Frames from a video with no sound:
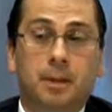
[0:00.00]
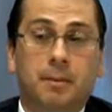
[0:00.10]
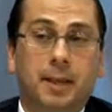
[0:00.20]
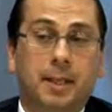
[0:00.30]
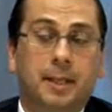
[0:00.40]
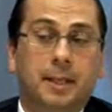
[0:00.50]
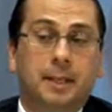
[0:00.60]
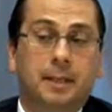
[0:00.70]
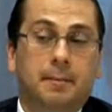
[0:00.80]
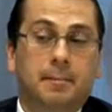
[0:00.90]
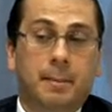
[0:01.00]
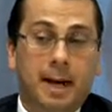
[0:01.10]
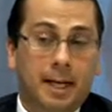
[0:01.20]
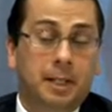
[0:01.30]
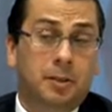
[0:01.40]
But I think
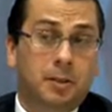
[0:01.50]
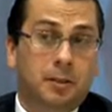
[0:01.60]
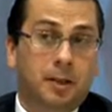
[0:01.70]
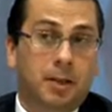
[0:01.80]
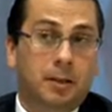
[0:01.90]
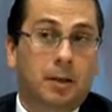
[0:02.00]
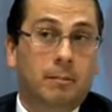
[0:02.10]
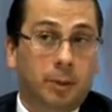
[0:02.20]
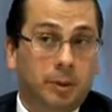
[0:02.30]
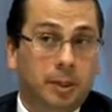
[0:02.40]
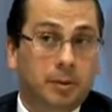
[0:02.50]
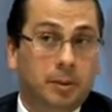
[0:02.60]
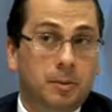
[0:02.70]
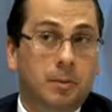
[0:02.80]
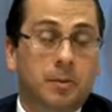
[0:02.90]
market interest rates, like bond
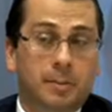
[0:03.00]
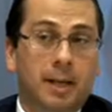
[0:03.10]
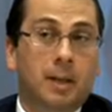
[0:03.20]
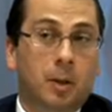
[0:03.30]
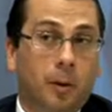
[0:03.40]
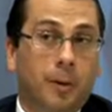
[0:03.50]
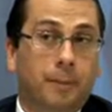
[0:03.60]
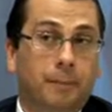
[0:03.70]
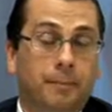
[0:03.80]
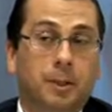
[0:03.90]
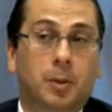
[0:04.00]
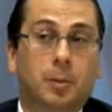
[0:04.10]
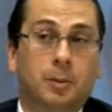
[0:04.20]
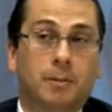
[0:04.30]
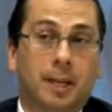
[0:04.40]
yields, will remain low
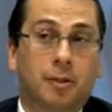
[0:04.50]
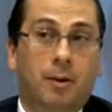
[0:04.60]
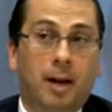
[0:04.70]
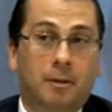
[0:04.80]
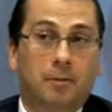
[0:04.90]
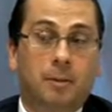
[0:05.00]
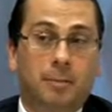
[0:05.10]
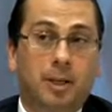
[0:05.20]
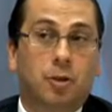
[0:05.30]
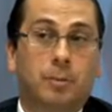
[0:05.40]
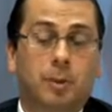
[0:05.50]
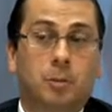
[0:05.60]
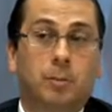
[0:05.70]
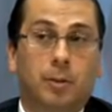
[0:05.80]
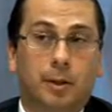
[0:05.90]
because of that drag from the big drop in
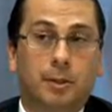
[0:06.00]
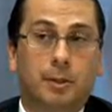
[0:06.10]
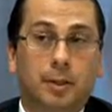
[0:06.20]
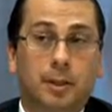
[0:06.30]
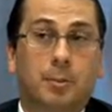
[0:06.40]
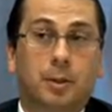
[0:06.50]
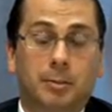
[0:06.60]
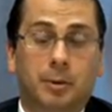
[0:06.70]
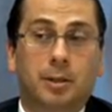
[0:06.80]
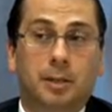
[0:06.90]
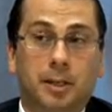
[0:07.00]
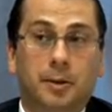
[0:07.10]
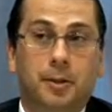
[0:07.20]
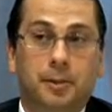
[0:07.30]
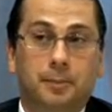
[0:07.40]
oil prices and commodity prices going